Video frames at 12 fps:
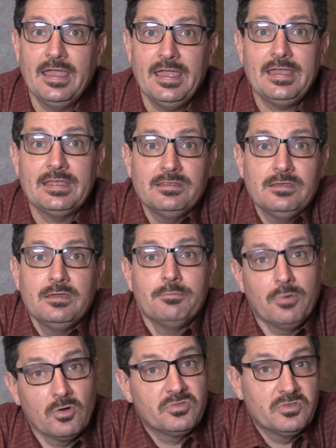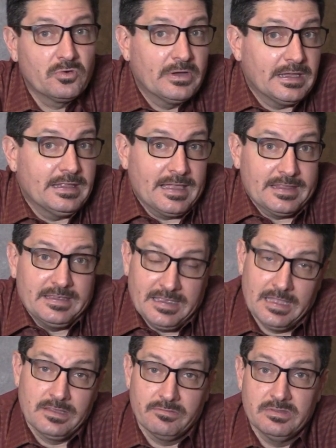and both during and at the
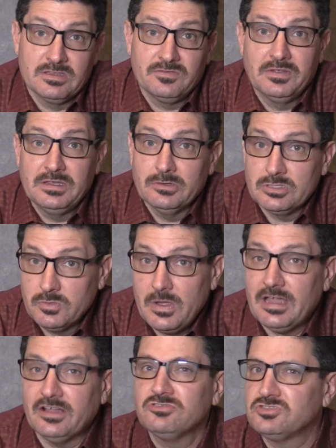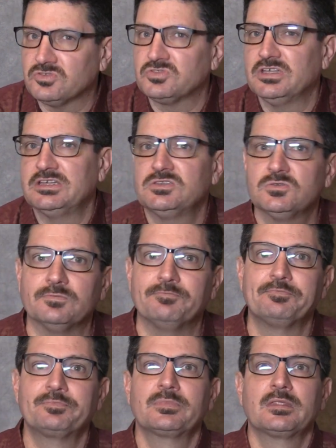end of this video as well, so stay tuned.
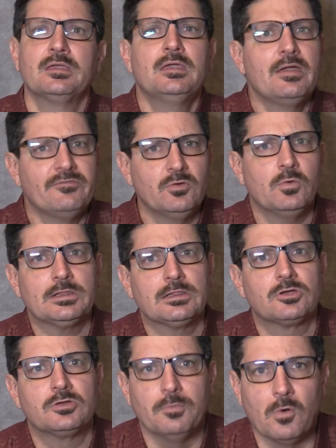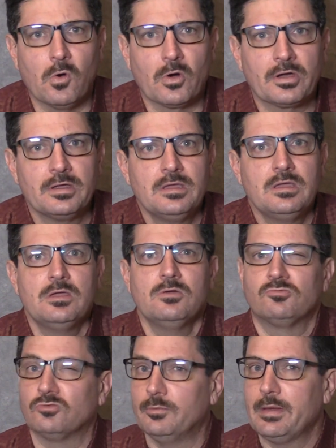If you want to learn more,
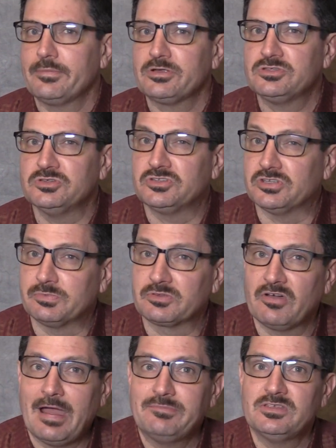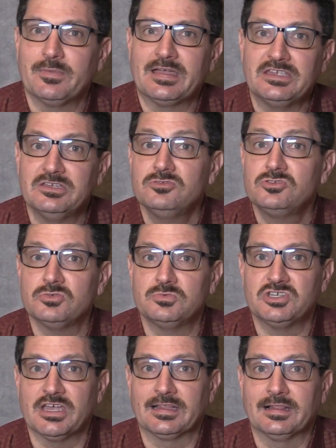remember to subscribe to my YouTube
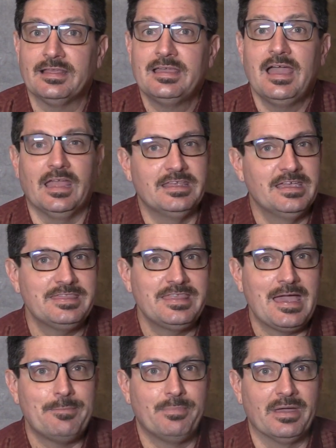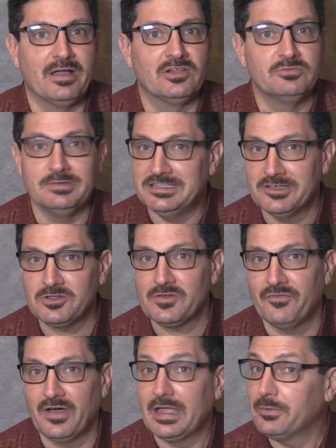channel and hit that bell to be
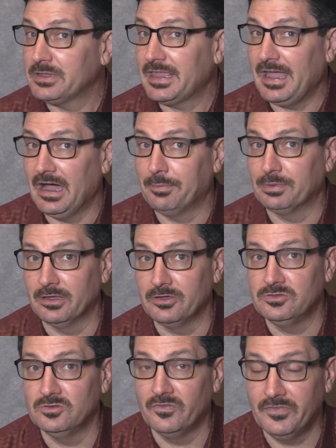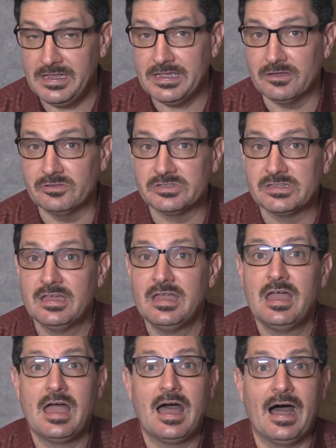notified when I upload new videos.
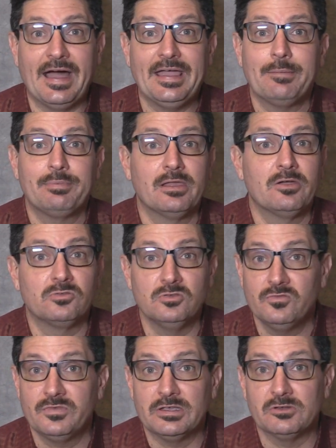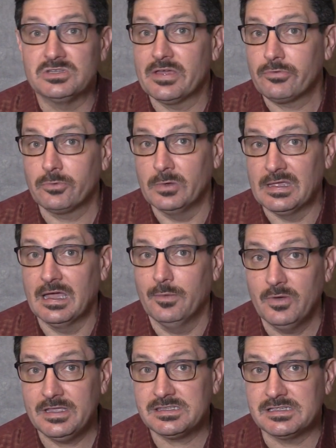I upload new videos every week on
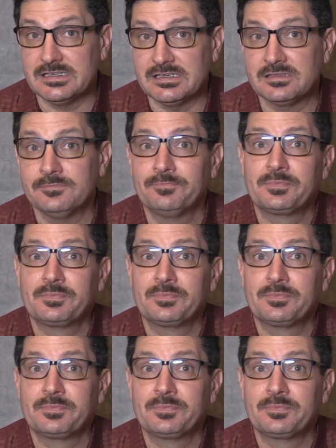Wednesdays.